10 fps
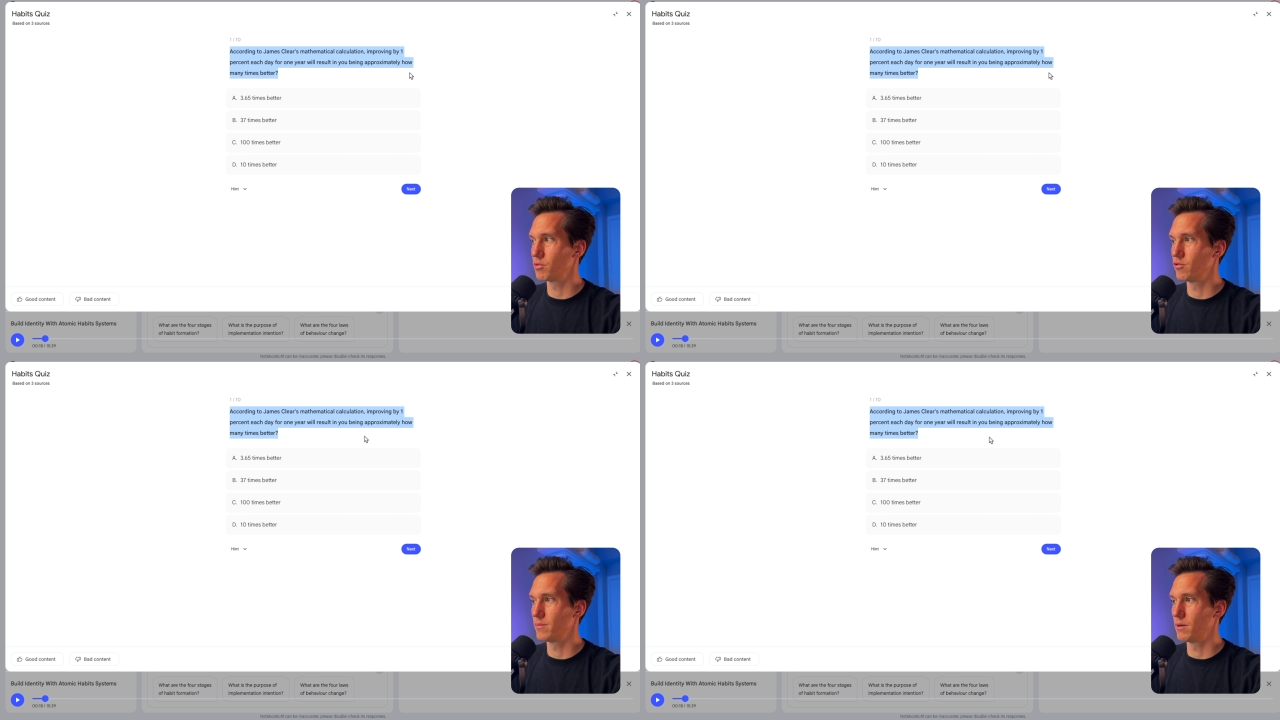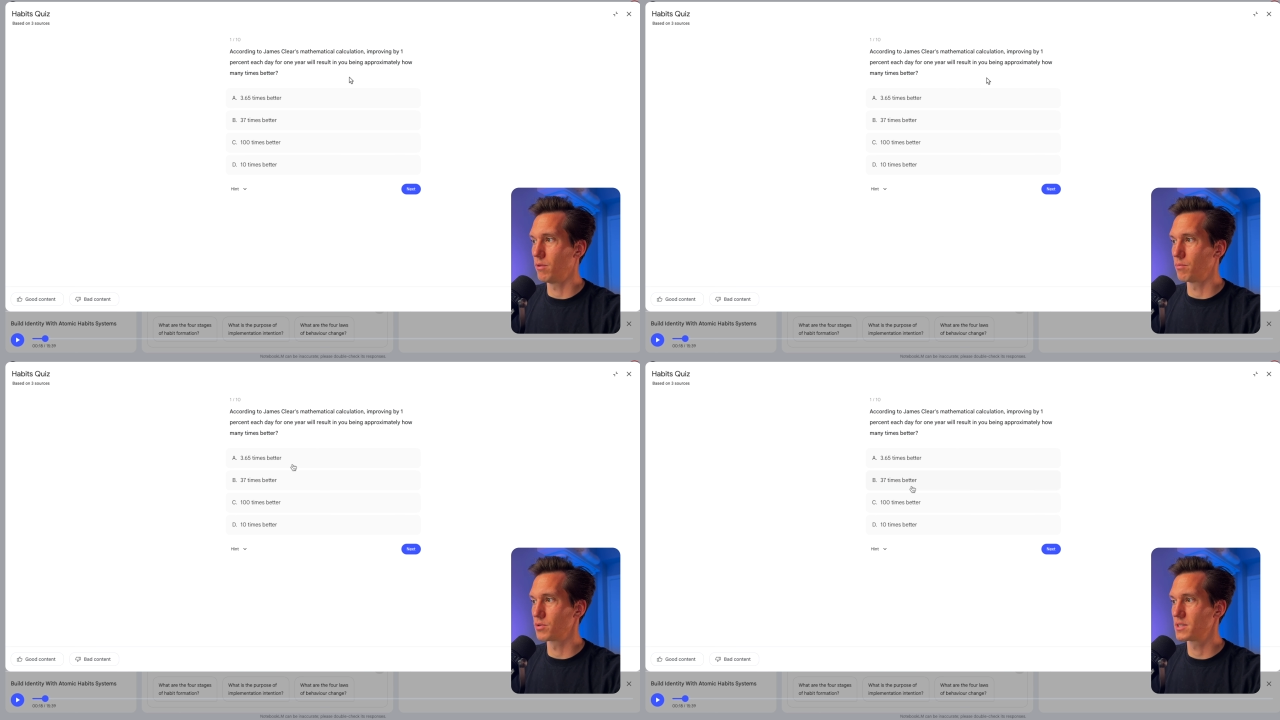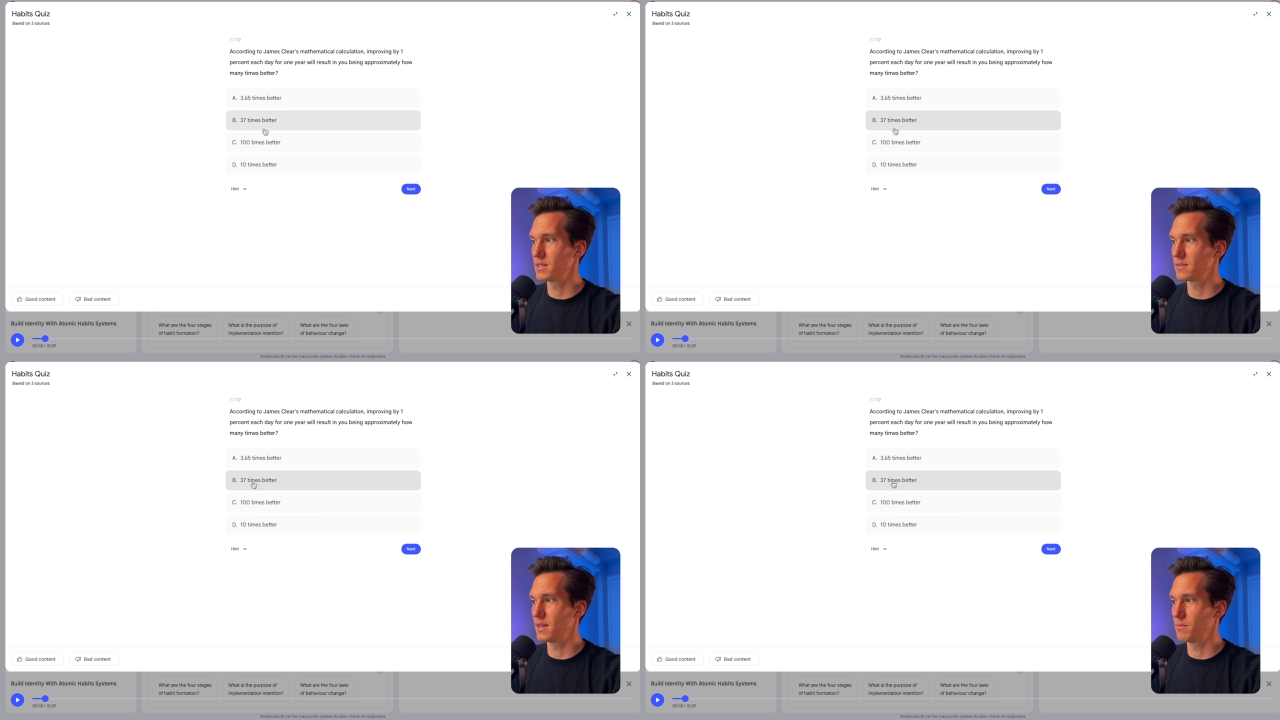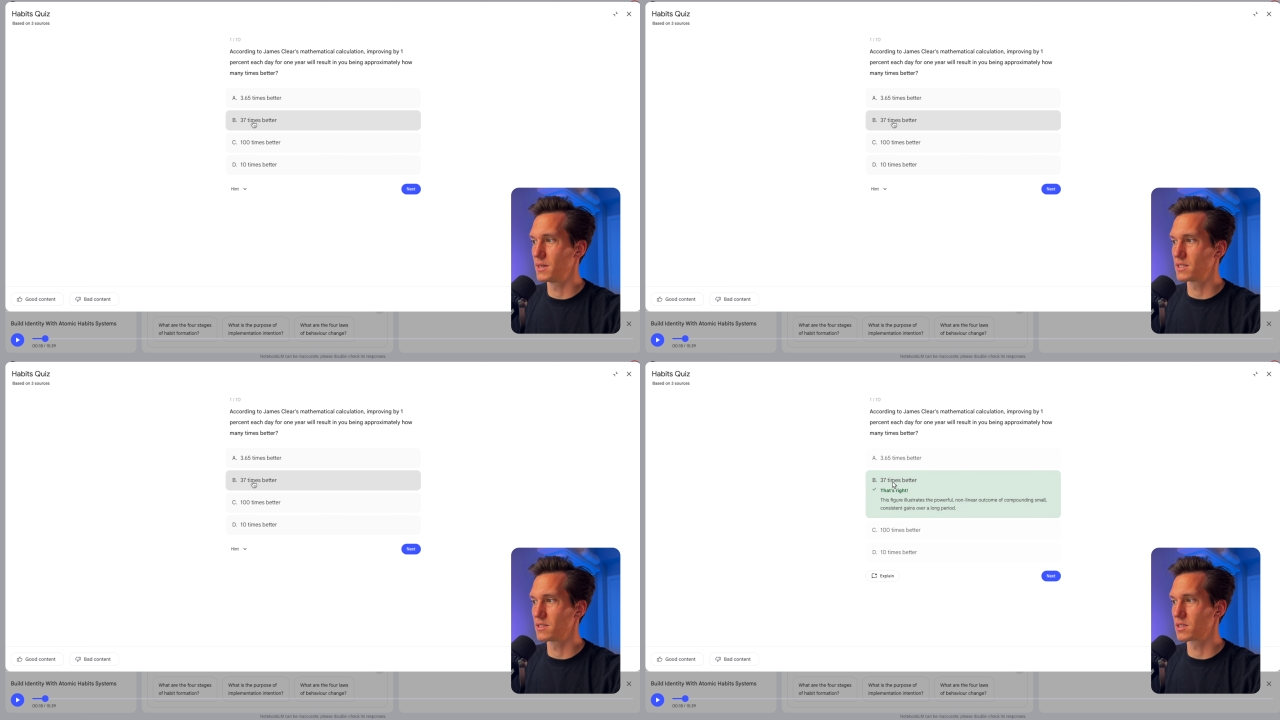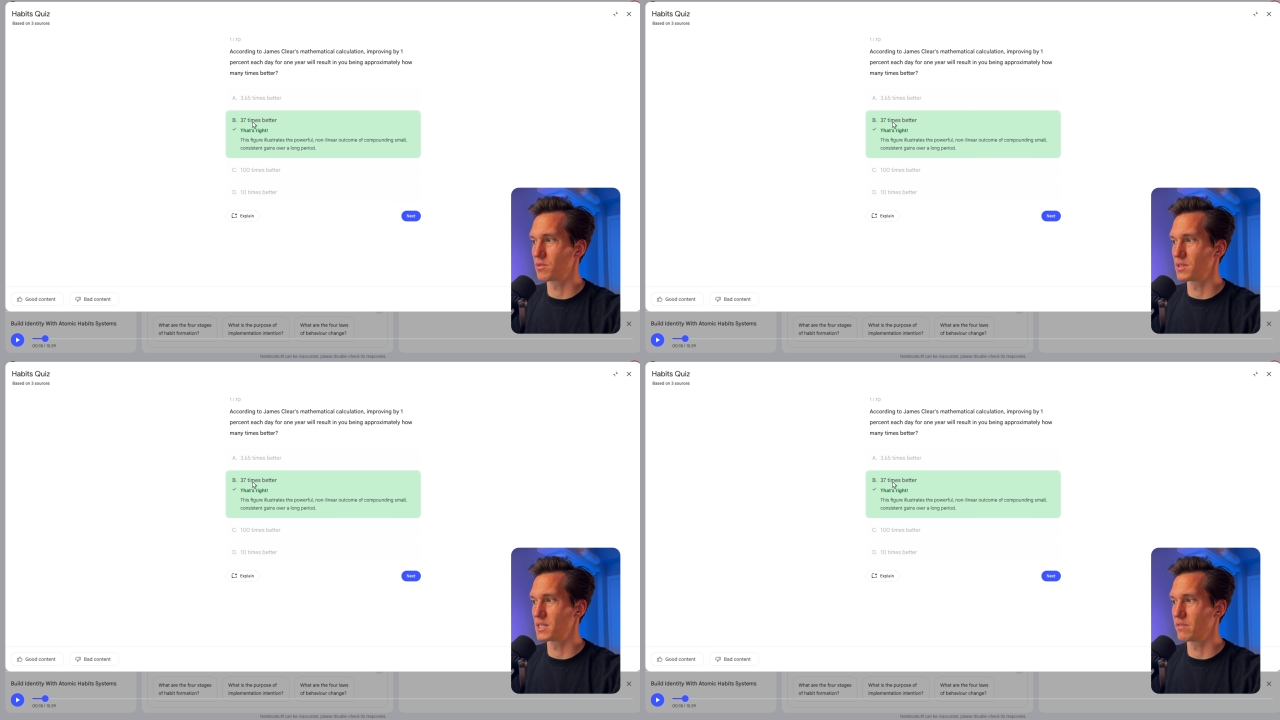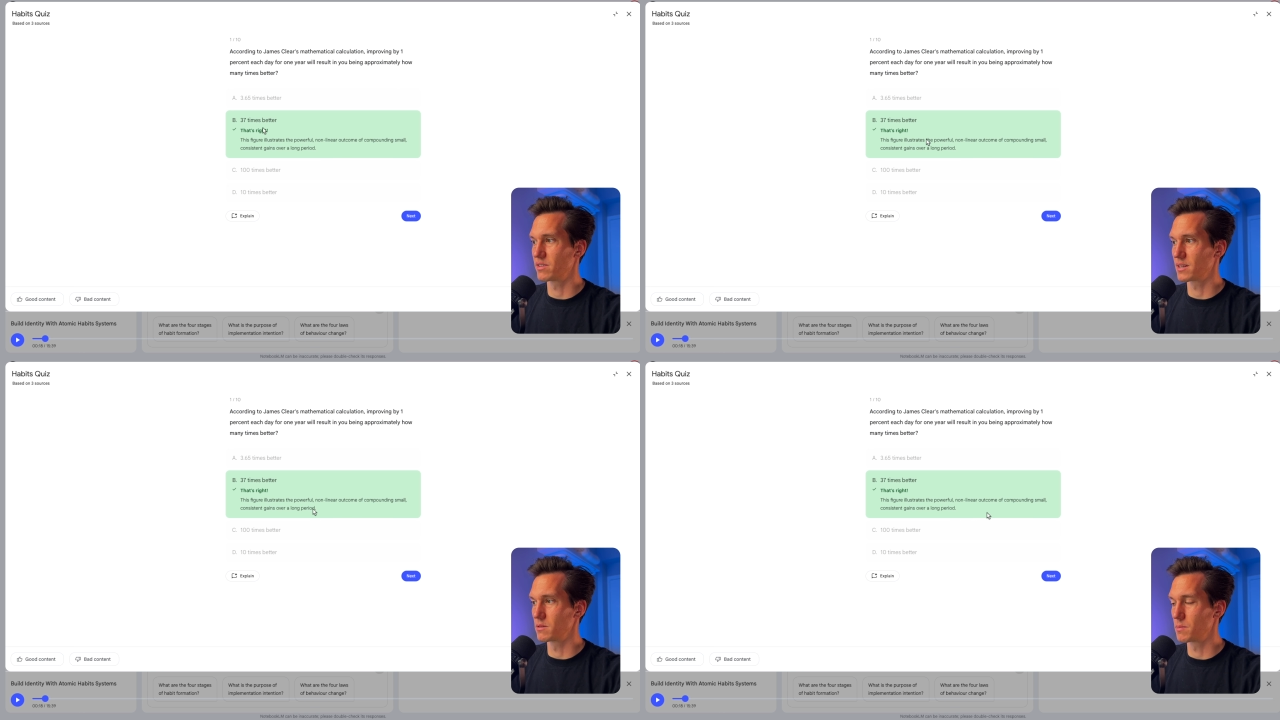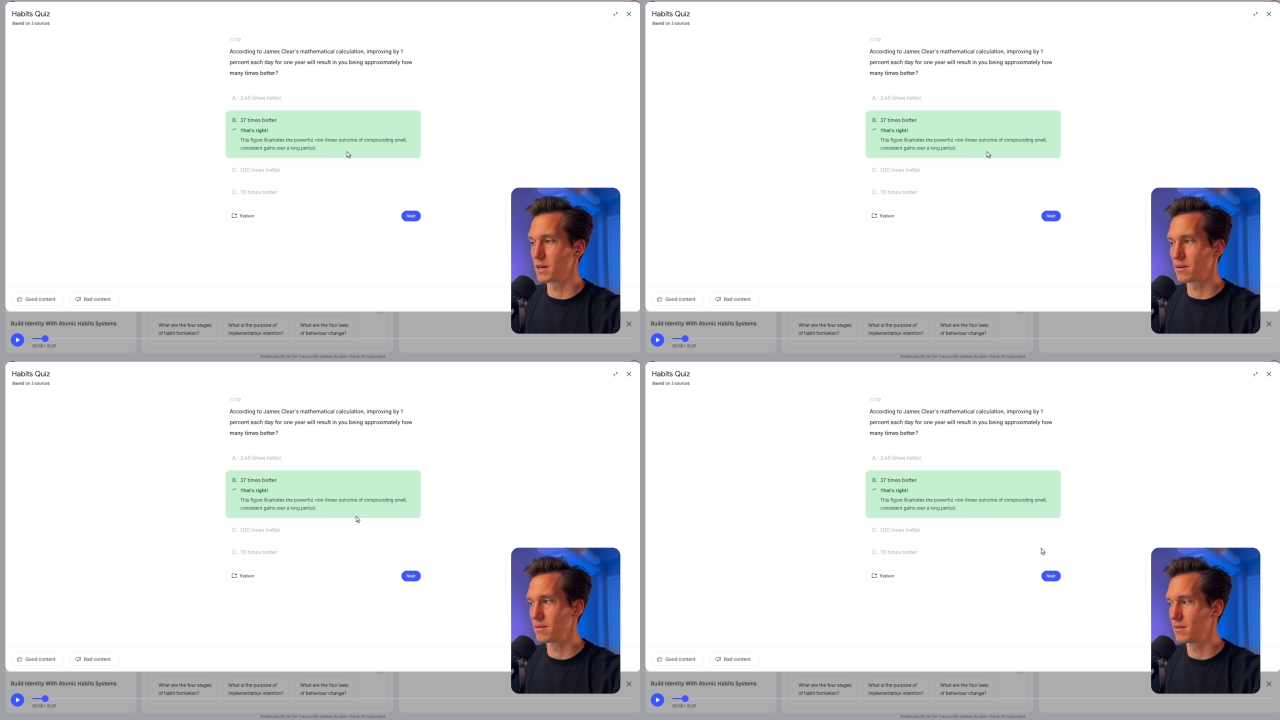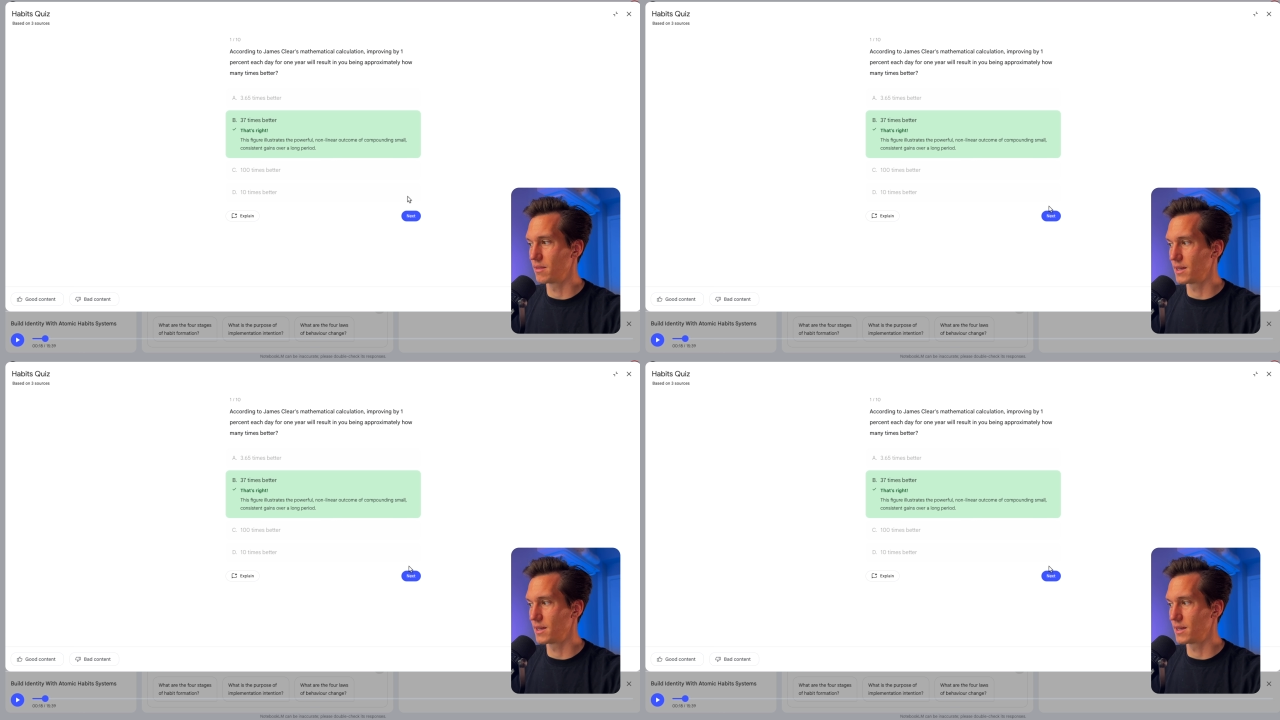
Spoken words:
improving by 1%, that makes us 37 times better.